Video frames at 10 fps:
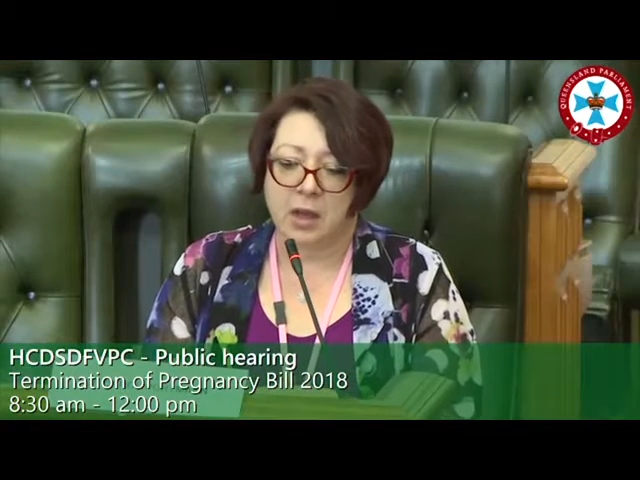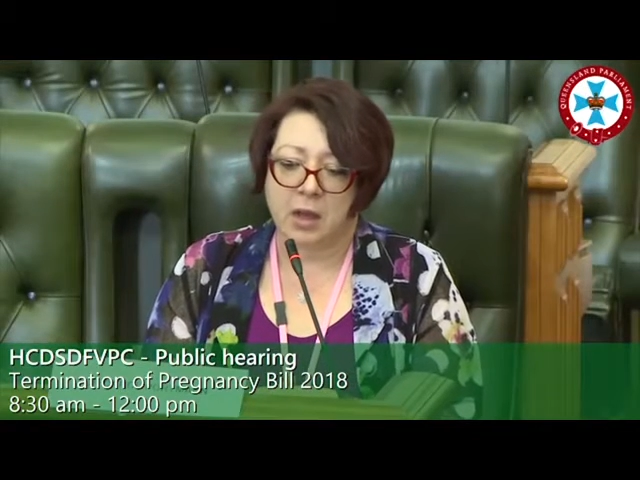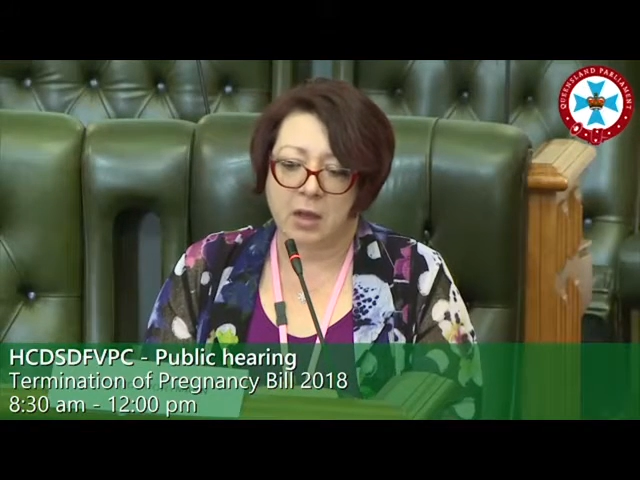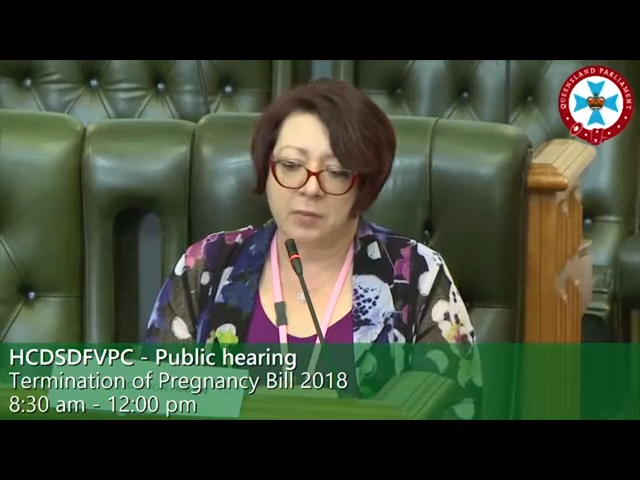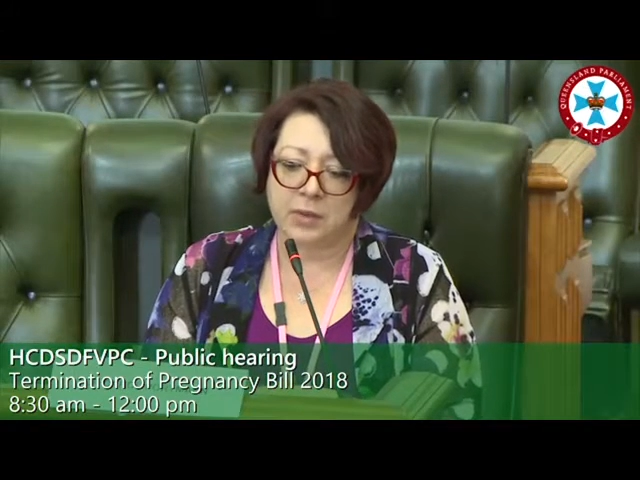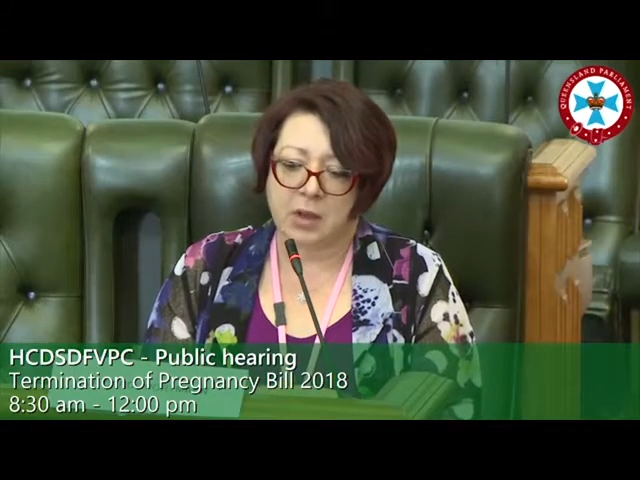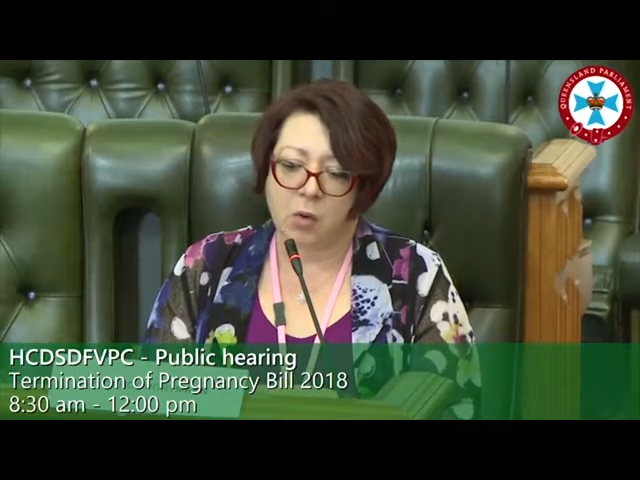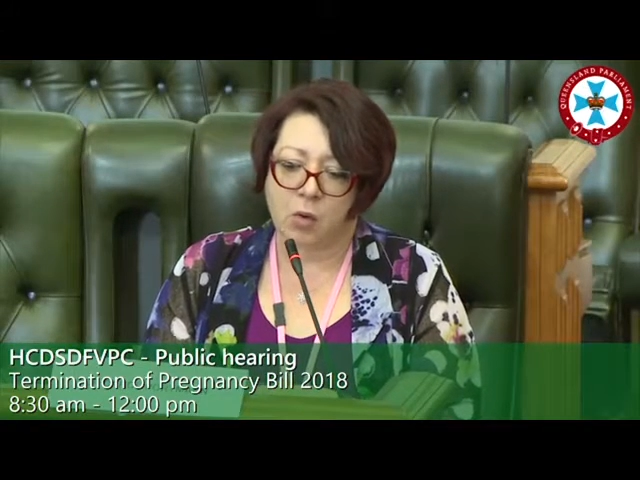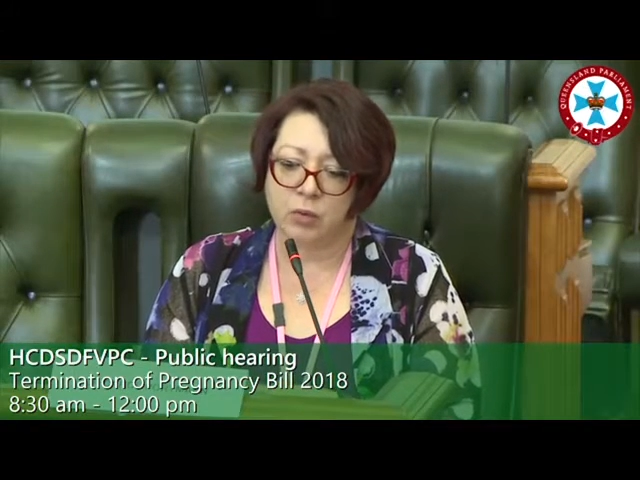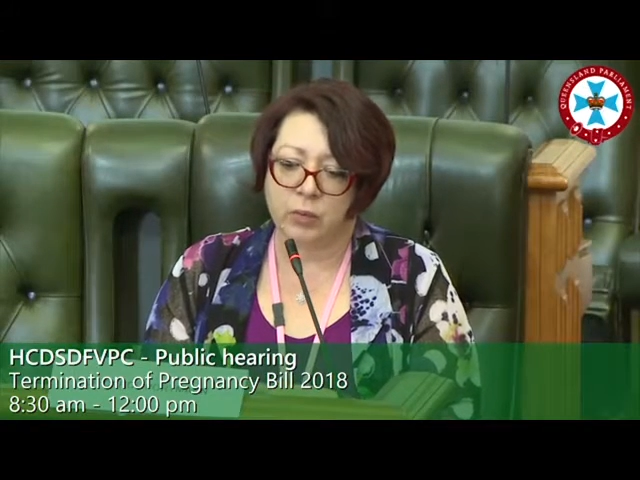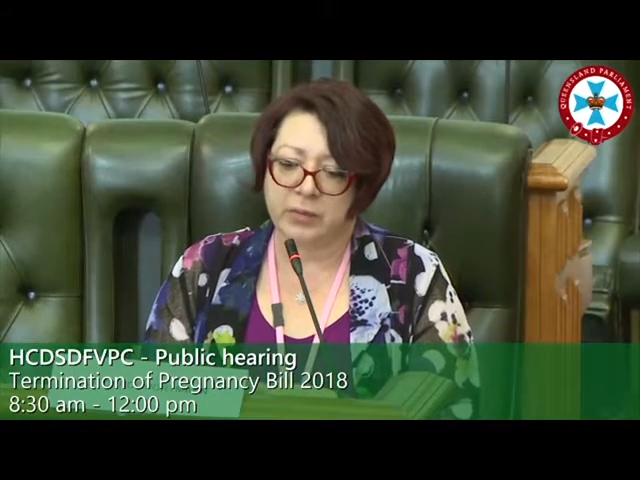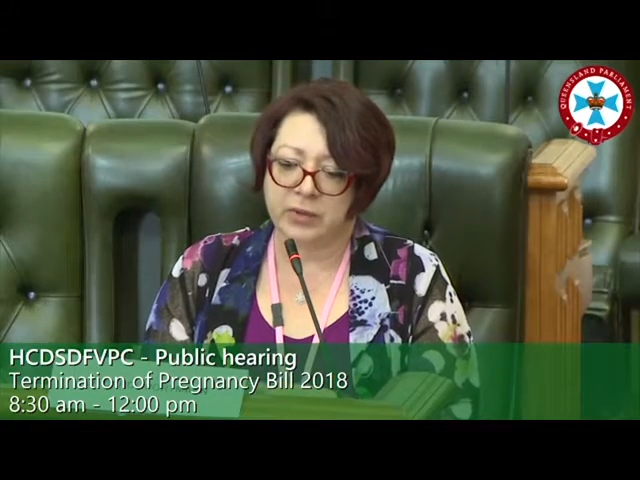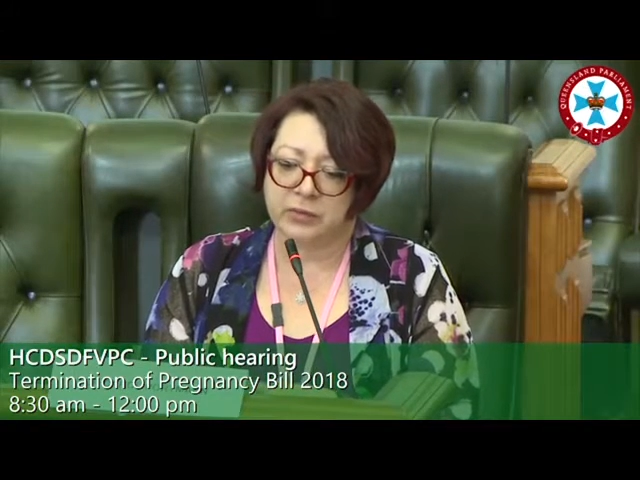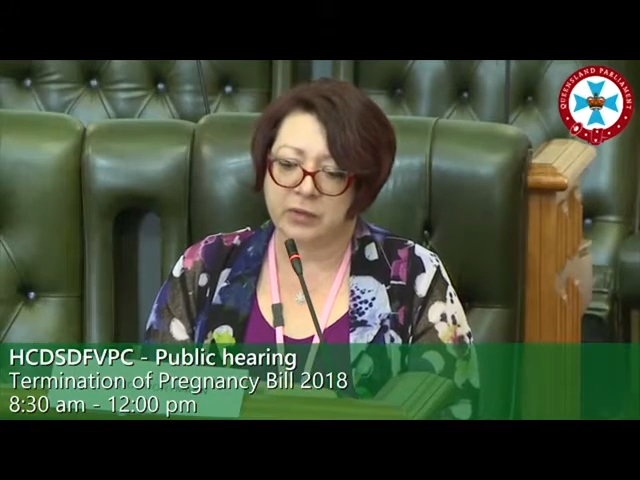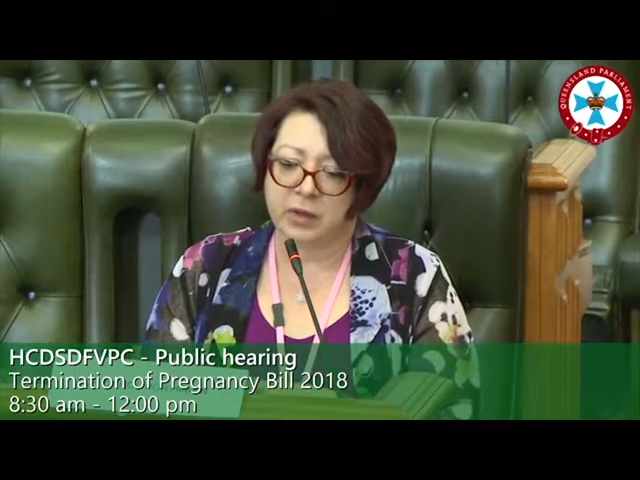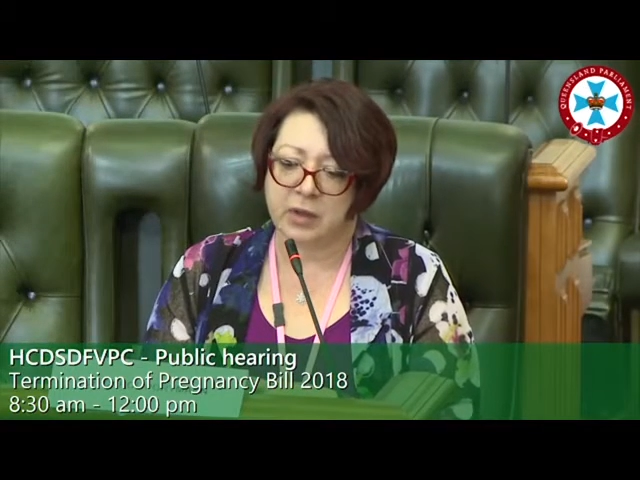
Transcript: All women